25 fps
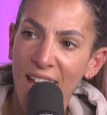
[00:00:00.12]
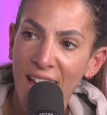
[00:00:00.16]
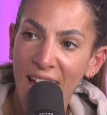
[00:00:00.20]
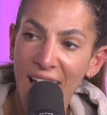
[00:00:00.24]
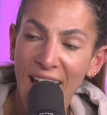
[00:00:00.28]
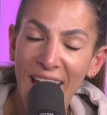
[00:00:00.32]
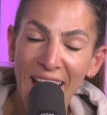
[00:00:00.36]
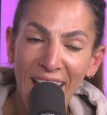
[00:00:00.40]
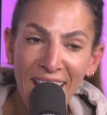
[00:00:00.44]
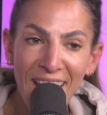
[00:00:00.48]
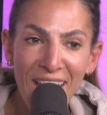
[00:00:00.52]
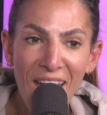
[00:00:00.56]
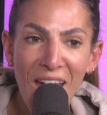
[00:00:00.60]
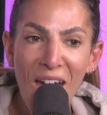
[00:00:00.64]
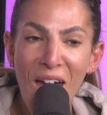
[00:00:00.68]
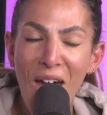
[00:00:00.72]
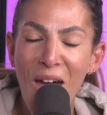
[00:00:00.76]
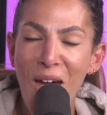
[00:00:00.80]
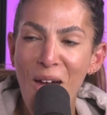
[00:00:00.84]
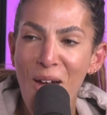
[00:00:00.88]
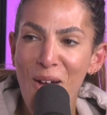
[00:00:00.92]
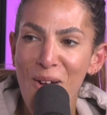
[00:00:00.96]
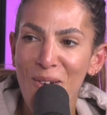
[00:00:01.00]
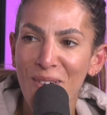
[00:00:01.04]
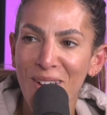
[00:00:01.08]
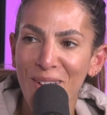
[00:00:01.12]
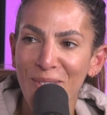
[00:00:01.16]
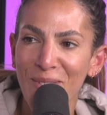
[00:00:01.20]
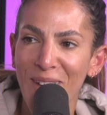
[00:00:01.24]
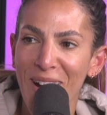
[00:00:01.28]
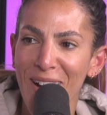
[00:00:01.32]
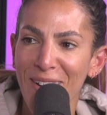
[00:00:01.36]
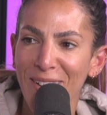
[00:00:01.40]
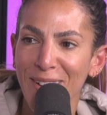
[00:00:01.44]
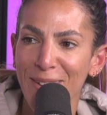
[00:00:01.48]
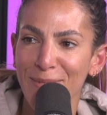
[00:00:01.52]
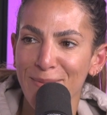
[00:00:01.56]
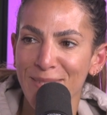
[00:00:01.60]
Hello and
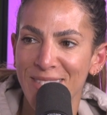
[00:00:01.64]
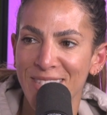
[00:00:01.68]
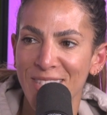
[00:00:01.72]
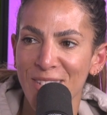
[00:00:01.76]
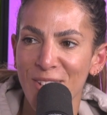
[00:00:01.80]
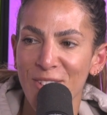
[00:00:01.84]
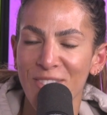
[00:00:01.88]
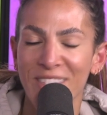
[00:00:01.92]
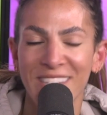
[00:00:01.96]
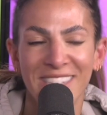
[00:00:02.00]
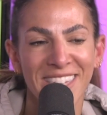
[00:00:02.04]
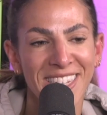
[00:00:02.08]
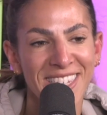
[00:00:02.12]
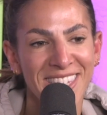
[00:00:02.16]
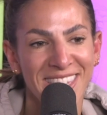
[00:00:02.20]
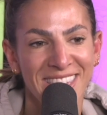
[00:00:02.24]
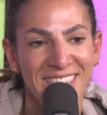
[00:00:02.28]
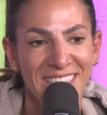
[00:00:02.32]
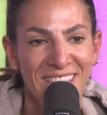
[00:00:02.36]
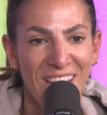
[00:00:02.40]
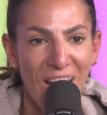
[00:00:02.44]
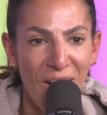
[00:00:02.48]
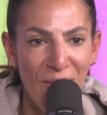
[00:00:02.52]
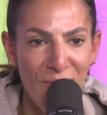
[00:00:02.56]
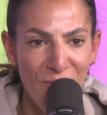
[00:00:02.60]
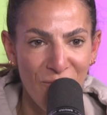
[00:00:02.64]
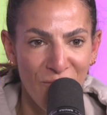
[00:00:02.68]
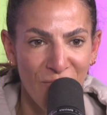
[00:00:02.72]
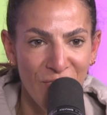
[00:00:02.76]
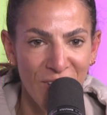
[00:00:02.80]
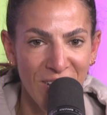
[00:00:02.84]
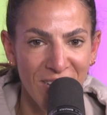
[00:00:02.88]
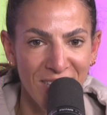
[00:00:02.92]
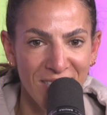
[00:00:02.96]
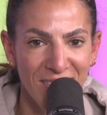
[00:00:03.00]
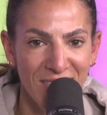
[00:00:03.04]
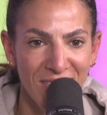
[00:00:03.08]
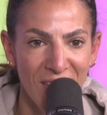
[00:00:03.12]
welcome to the
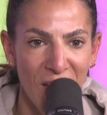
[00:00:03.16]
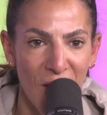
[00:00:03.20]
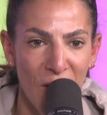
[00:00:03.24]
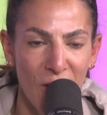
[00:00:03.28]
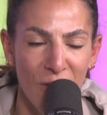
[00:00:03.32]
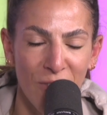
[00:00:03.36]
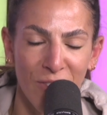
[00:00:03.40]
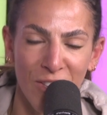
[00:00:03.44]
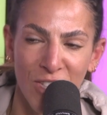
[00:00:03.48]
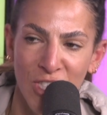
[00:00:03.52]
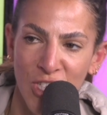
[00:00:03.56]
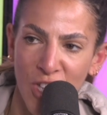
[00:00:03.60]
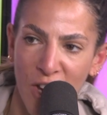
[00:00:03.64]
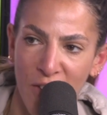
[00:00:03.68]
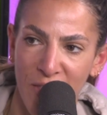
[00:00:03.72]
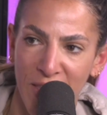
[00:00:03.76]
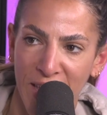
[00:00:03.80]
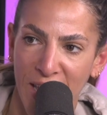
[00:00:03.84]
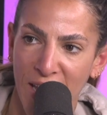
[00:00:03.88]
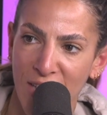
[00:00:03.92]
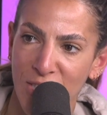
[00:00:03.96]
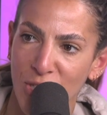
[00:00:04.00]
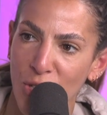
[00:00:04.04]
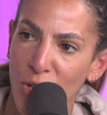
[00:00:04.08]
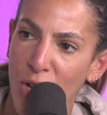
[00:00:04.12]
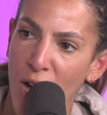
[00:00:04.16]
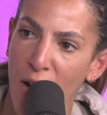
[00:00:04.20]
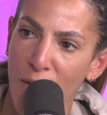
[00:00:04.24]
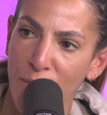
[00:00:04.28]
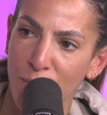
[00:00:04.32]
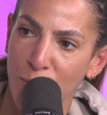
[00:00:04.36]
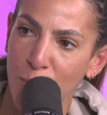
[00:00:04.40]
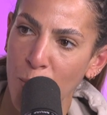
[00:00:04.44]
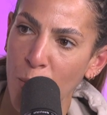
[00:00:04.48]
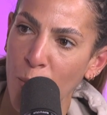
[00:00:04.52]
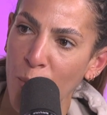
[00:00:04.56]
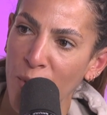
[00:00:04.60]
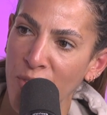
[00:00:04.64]
Discomfort Zone, the show that gets you
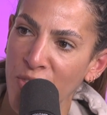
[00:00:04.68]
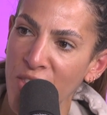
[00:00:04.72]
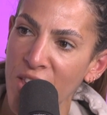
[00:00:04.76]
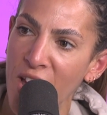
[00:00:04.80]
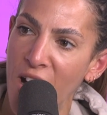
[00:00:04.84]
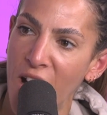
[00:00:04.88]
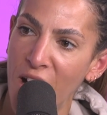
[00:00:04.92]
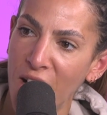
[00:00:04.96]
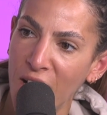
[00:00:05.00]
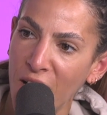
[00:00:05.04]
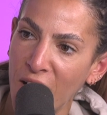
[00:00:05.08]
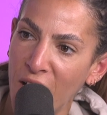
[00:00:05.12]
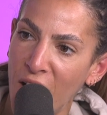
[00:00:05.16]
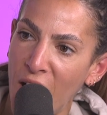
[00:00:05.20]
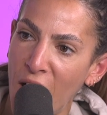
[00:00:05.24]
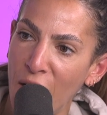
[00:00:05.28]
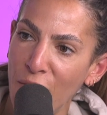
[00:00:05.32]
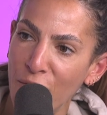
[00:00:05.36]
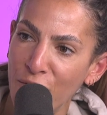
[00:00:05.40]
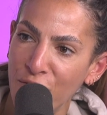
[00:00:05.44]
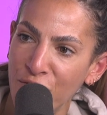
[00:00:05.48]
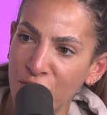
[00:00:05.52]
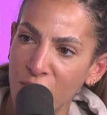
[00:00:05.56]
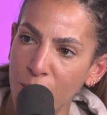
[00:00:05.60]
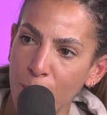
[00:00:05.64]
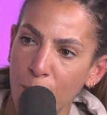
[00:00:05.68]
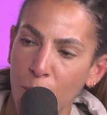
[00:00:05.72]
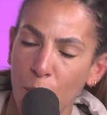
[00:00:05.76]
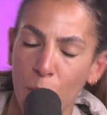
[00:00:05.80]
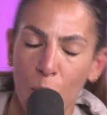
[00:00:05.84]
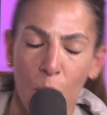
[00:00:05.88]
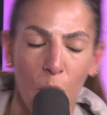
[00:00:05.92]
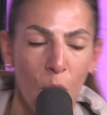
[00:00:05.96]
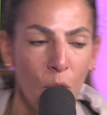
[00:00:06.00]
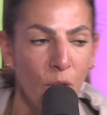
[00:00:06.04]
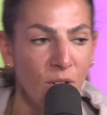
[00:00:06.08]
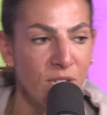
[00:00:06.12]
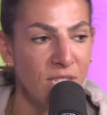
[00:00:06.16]
comfortable with the uncomfortable.
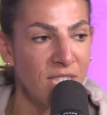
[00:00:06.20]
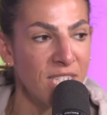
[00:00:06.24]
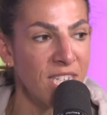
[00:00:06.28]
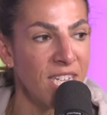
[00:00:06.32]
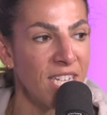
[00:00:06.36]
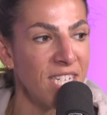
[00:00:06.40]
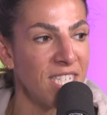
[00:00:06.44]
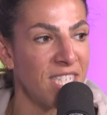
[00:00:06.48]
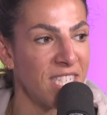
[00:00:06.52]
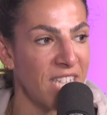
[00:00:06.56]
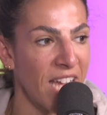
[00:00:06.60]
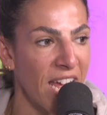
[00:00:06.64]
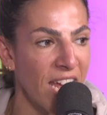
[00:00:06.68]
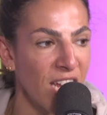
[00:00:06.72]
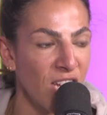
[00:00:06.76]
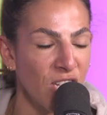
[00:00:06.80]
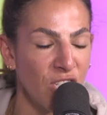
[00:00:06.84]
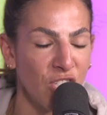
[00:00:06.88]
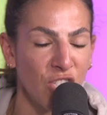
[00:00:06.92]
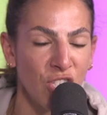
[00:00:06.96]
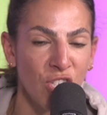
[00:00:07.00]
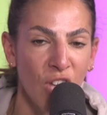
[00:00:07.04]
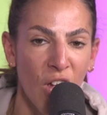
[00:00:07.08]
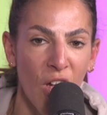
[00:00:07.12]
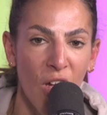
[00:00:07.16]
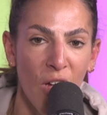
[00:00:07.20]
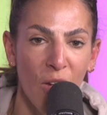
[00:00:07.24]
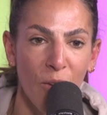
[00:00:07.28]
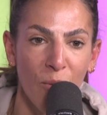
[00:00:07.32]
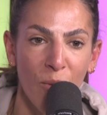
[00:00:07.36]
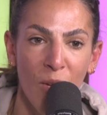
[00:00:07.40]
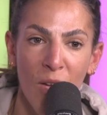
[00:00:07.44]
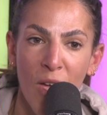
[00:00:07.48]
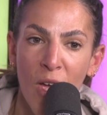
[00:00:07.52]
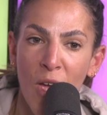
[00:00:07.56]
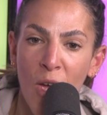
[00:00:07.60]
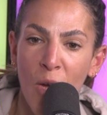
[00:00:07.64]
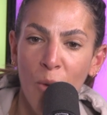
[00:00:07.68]
On today's show,
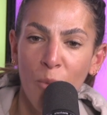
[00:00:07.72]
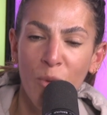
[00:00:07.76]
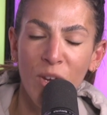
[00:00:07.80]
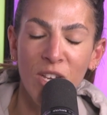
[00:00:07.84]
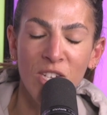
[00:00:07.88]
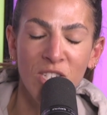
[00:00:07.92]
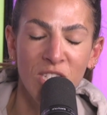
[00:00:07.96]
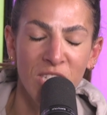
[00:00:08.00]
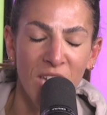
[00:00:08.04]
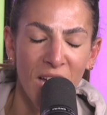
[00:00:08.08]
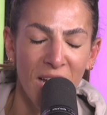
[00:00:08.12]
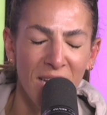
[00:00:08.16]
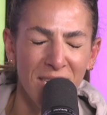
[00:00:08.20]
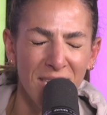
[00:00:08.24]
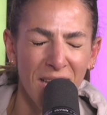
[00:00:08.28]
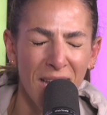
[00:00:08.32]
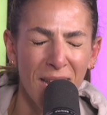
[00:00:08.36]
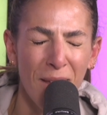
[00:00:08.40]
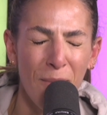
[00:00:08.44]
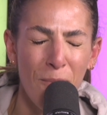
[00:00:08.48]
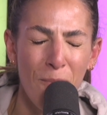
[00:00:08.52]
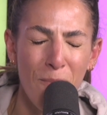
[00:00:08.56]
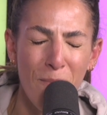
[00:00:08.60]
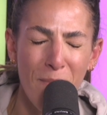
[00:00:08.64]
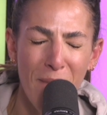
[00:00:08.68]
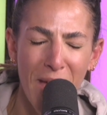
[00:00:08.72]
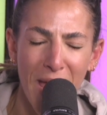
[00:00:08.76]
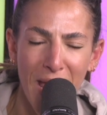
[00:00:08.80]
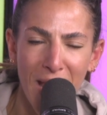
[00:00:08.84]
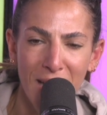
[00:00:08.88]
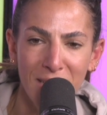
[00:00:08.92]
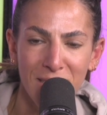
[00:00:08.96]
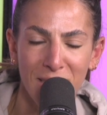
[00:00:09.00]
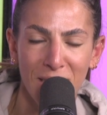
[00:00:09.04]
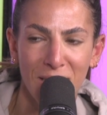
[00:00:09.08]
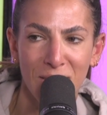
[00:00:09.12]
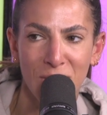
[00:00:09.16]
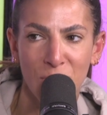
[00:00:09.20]
we shared an
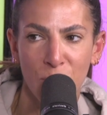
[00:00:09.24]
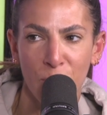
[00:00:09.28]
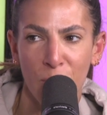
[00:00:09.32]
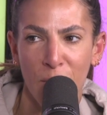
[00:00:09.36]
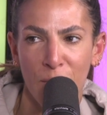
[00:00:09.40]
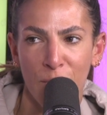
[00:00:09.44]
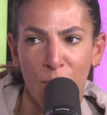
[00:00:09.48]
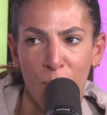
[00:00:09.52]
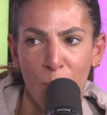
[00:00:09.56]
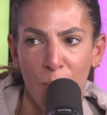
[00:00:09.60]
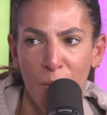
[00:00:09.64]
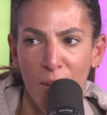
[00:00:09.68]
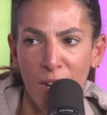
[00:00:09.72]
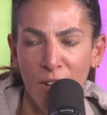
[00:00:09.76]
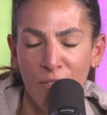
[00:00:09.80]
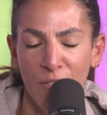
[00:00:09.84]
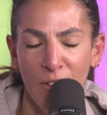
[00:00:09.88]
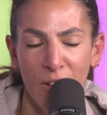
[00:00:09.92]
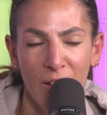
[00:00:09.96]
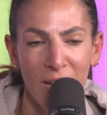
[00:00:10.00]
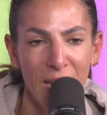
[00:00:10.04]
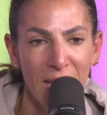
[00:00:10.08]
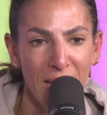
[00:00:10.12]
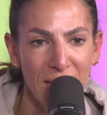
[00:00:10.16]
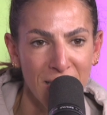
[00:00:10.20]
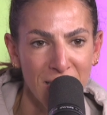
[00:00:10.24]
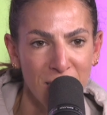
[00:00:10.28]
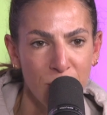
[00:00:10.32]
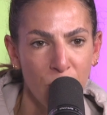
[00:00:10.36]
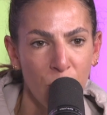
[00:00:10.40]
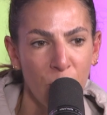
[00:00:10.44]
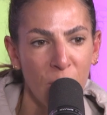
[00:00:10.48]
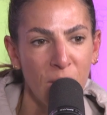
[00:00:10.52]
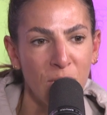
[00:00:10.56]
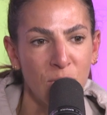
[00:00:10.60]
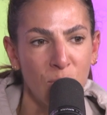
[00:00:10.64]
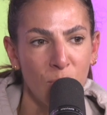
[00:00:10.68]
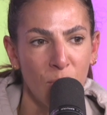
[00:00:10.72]
amazing story from one of our
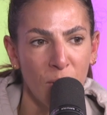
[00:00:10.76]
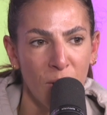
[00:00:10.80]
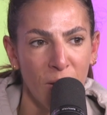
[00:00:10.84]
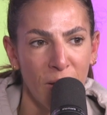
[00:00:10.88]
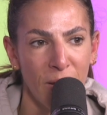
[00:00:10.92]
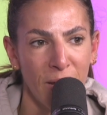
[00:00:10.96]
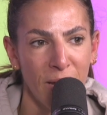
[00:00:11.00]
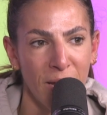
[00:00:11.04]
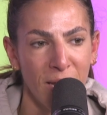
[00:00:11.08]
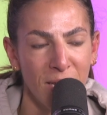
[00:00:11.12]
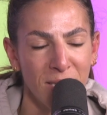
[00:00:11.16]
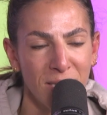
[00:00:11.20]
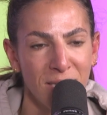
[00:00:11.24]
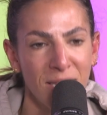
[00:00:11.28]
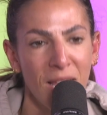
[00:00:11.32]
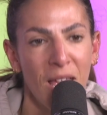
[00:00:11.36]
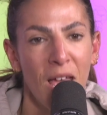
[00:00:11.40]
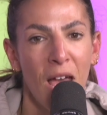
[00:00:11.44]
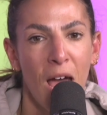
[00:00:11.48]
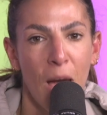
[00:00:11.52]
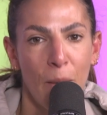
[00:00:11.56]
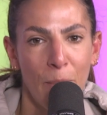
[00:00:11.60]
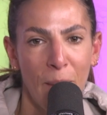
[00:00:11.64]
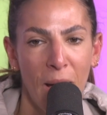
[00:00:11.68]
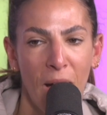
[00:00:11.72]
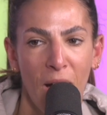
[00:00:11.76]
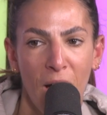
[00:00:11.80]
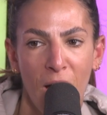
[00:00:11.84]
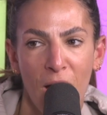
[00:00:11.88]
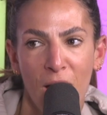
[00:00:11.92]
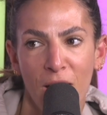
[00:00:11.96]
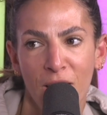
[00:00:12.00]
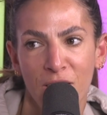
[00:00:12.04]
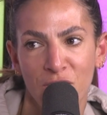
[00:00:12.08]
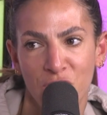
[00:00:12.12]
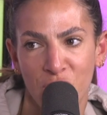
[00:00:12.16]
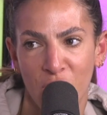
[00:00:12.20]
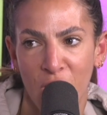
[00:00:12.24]
inspirational clients about
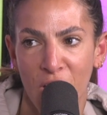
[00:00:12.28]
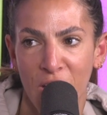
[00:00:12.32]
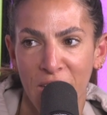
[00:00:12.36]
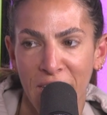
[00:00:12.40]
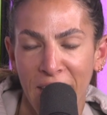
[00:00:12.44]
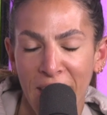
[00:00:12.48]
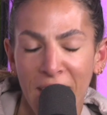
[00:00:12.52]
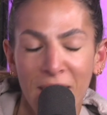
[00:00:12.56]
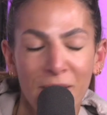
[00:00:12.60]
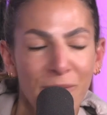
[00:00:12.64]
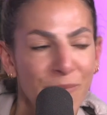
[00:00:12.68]
her journey.